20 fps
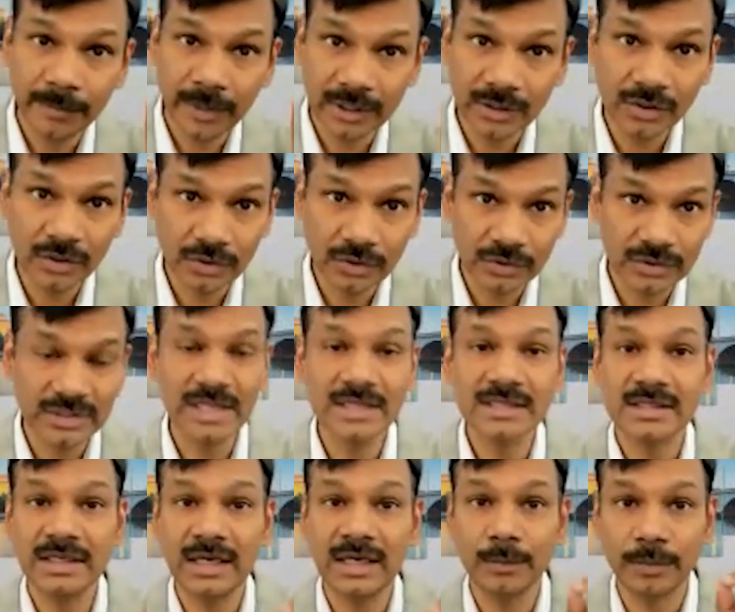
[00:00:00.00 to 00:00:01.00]
but grow
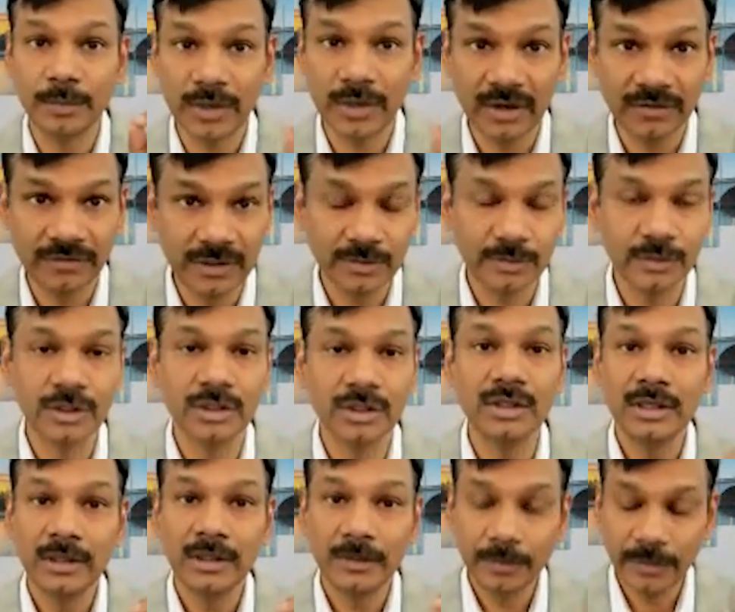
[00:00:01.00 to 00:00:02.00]
sales in a
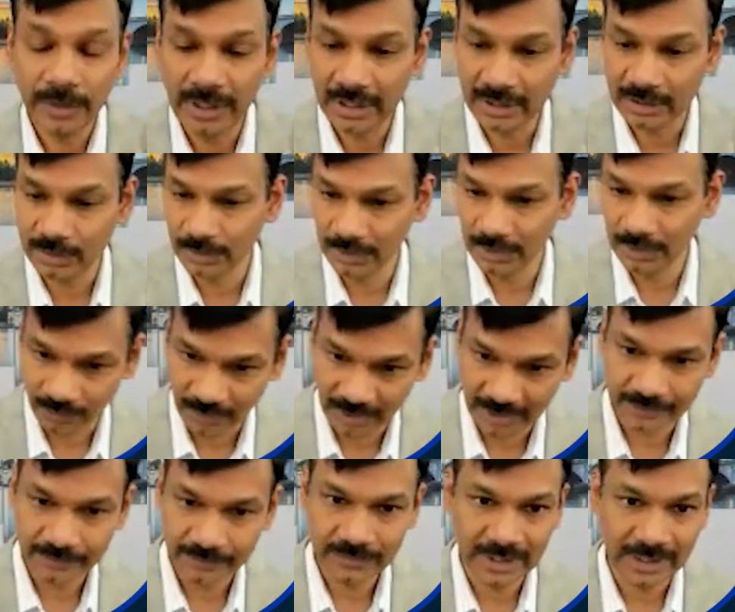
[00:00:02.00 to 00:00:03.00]
profitable, predictable
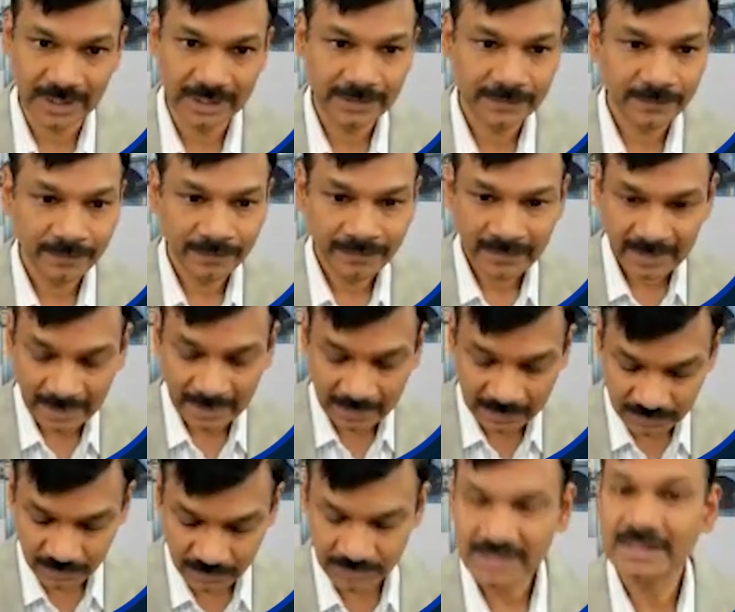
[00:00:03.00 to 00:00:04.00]
way, right?
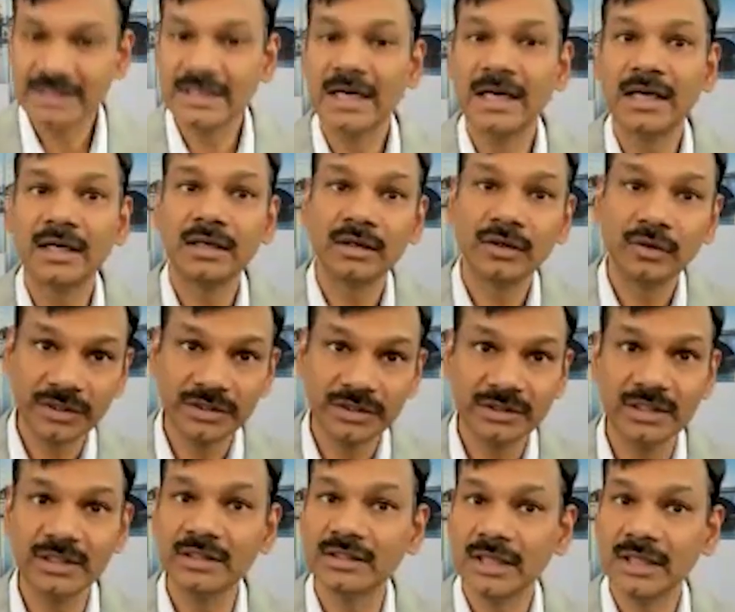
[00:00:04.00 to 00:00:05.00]
So these are
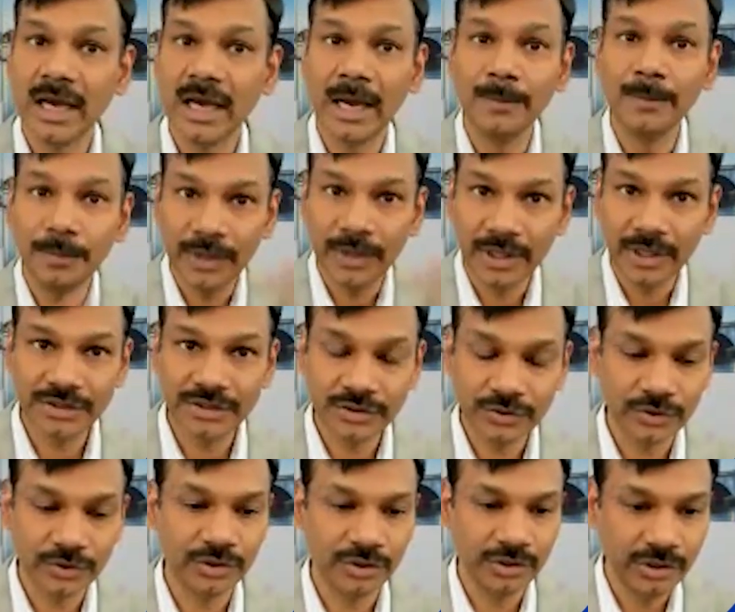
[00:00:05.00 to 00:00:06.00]
questions. I'm pretty
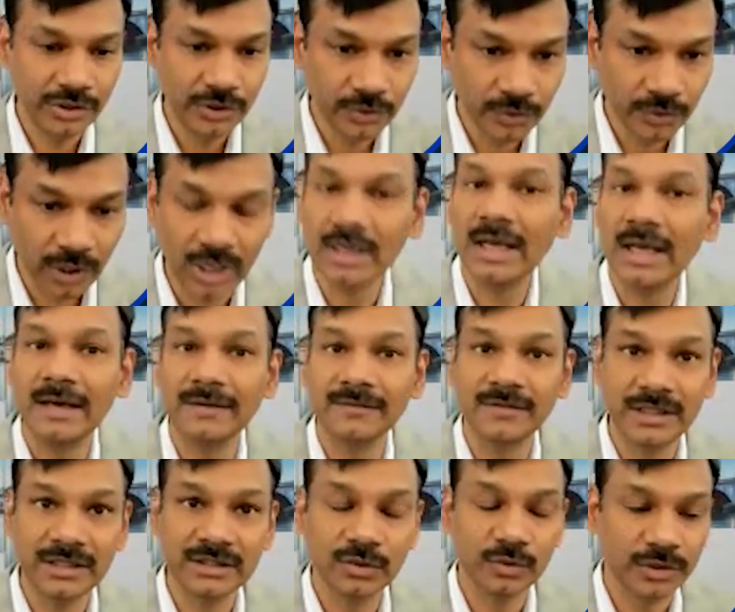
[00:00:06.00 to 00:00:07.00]
sure you all
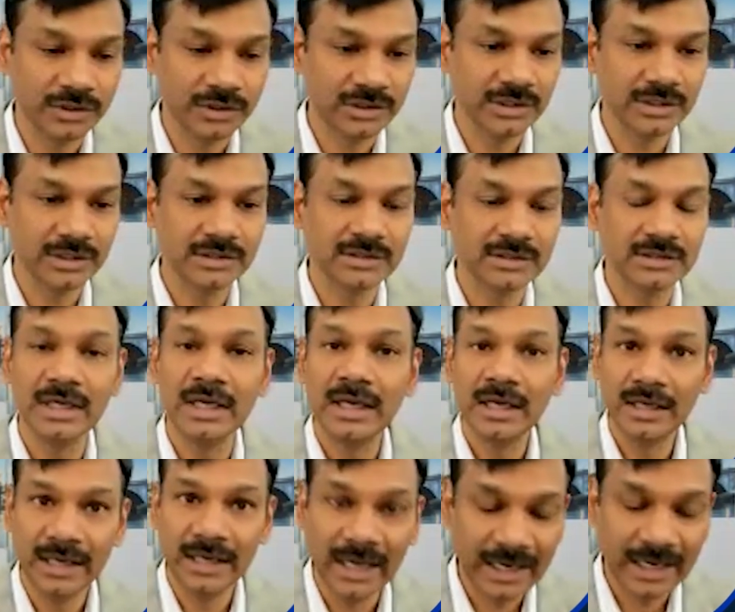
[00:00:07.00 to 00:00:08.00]
have these questions
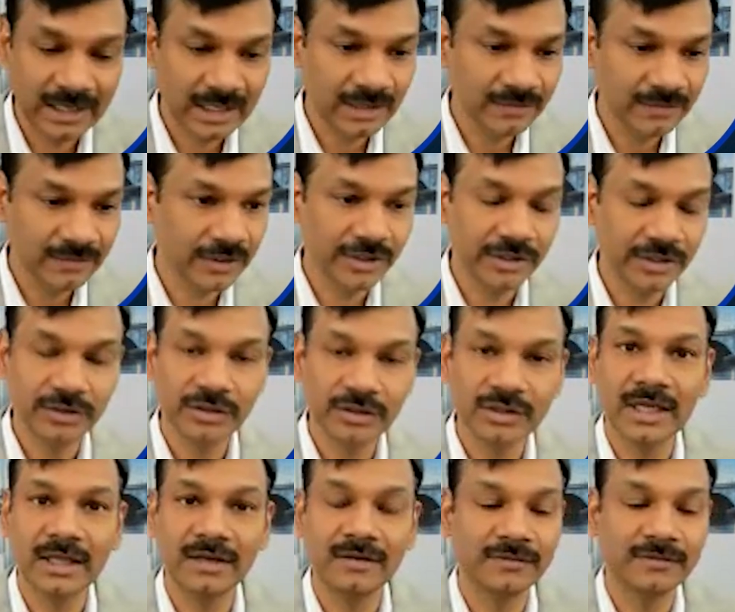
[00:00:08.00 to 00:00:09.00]
directly for
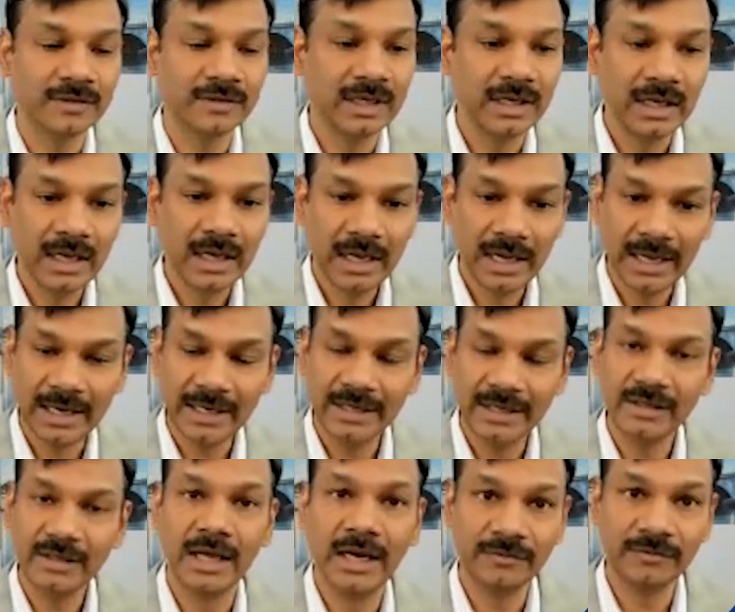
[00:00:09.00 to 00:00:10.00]
yourself
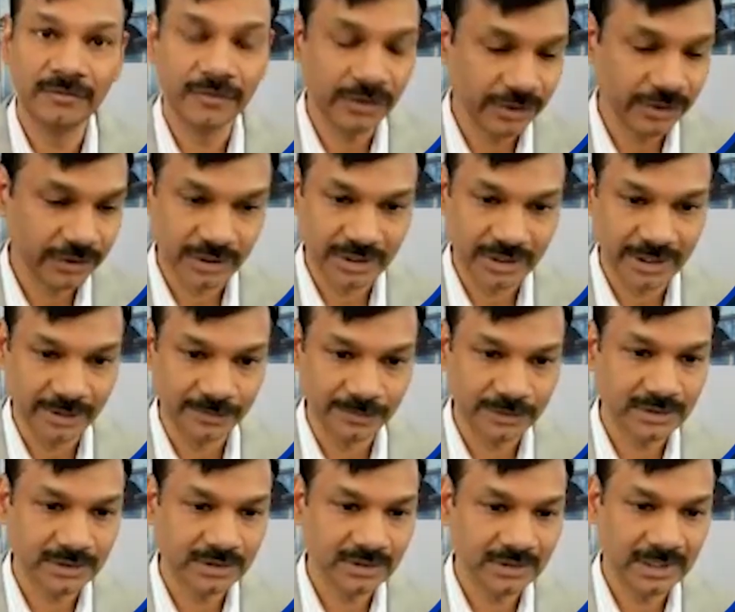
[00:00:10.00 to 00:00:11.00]
and for your
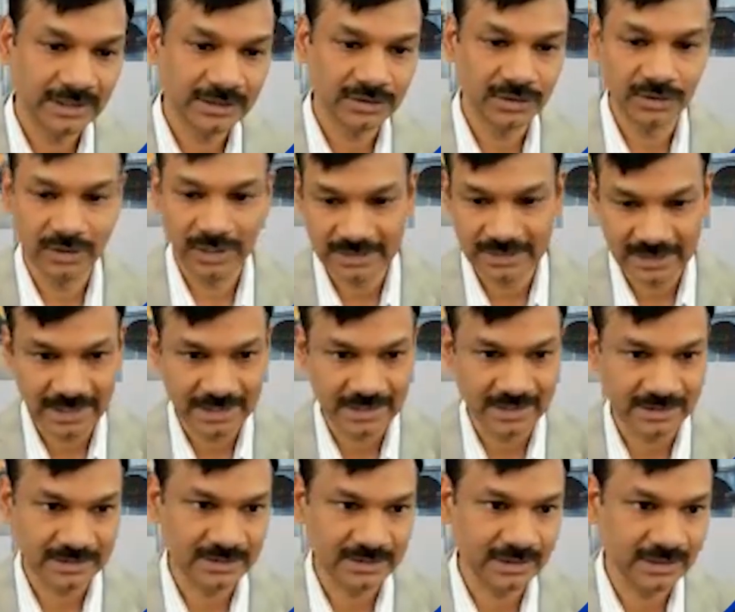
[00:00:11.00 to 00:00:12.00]
teams, right? So let's
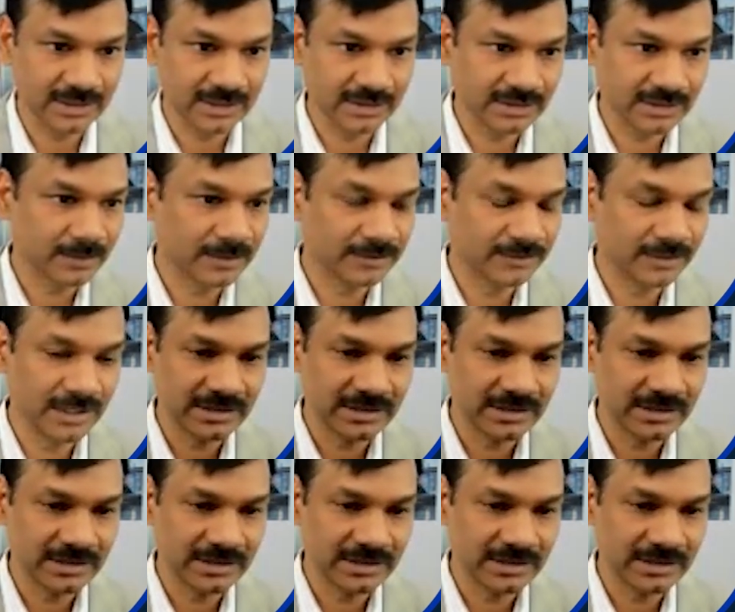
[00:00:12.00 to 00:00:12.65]
address some of